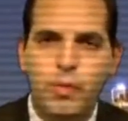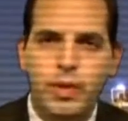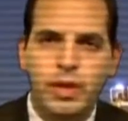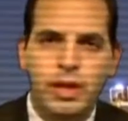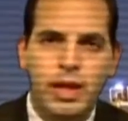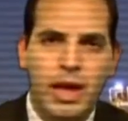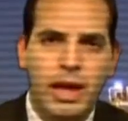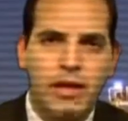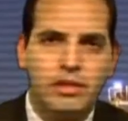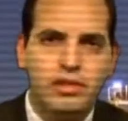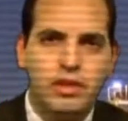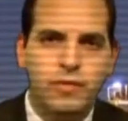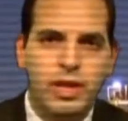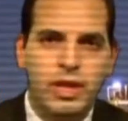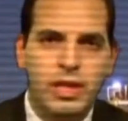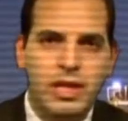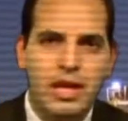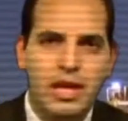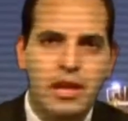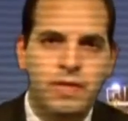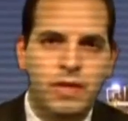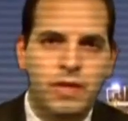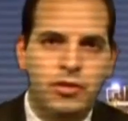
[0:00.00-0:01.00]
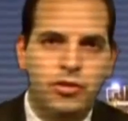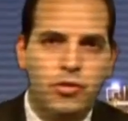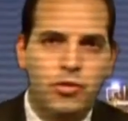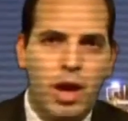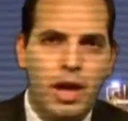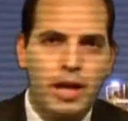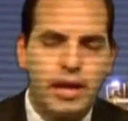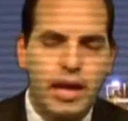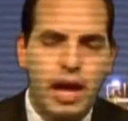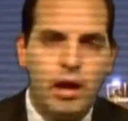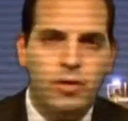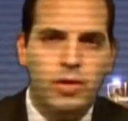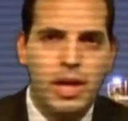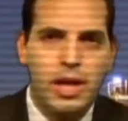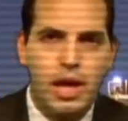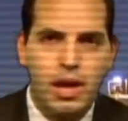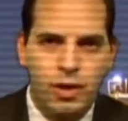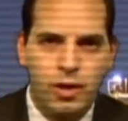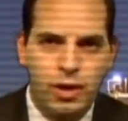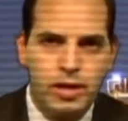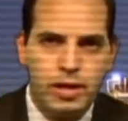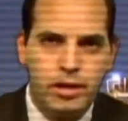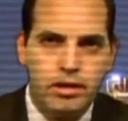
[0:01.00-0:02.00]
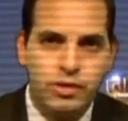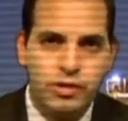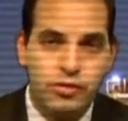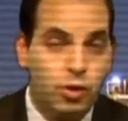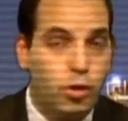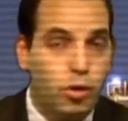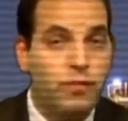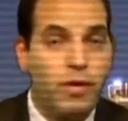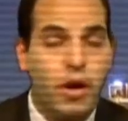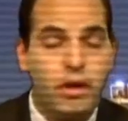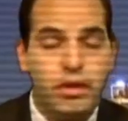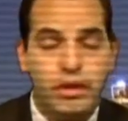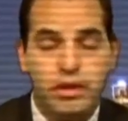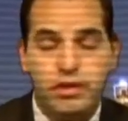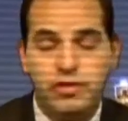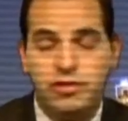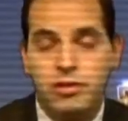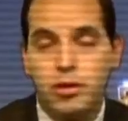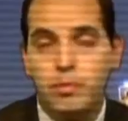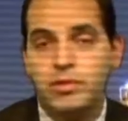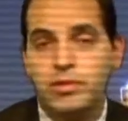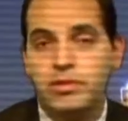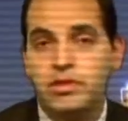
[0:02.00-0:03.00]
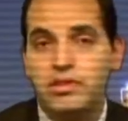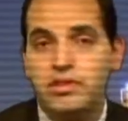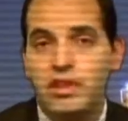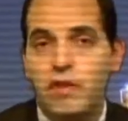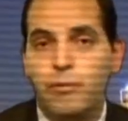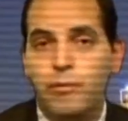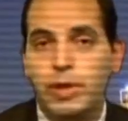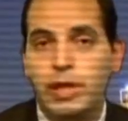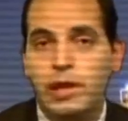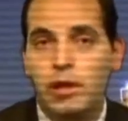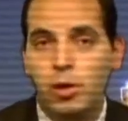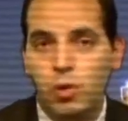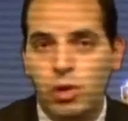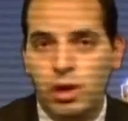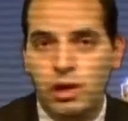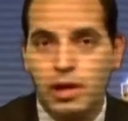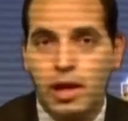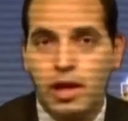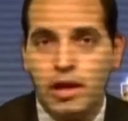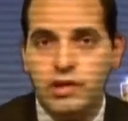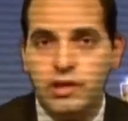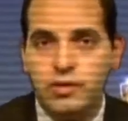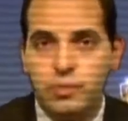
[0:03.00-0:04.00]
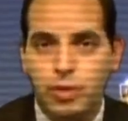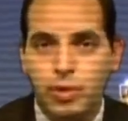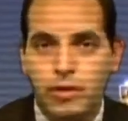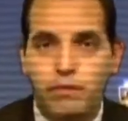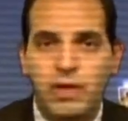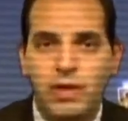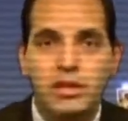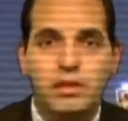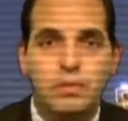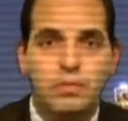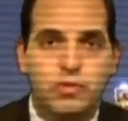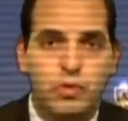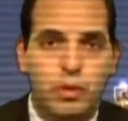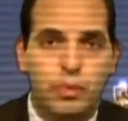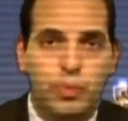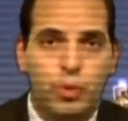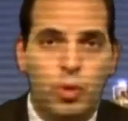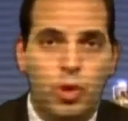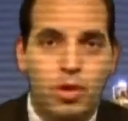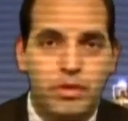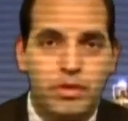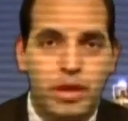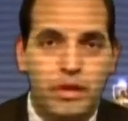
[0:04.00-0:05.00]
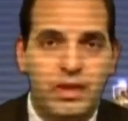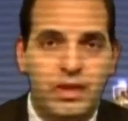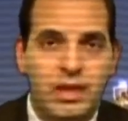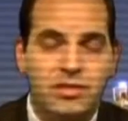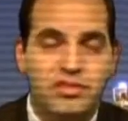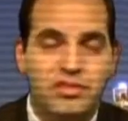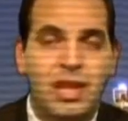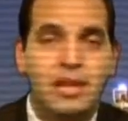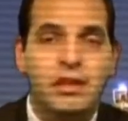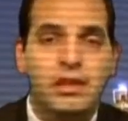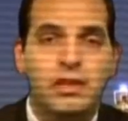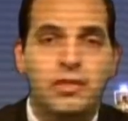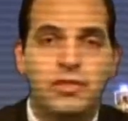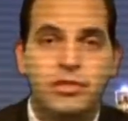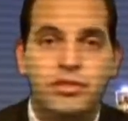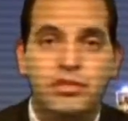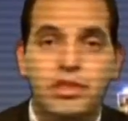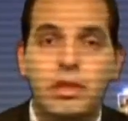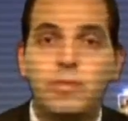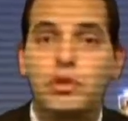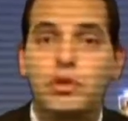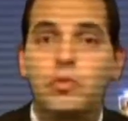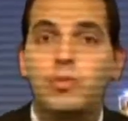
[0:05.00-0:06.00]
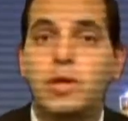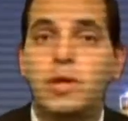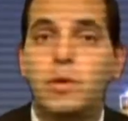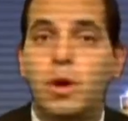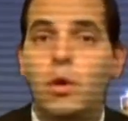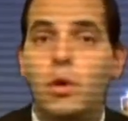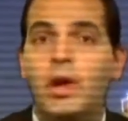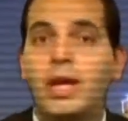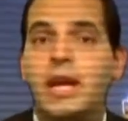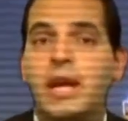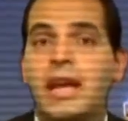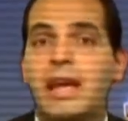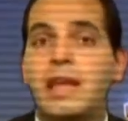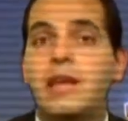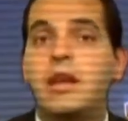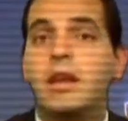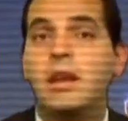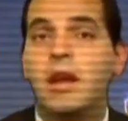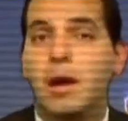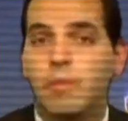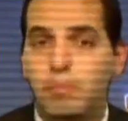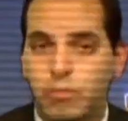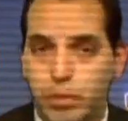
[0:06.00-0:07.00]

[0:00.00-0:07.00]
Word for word: activity in the Tri County area. So far, the disturbances have been localized, but victims report that the assailants seem to be growing in number.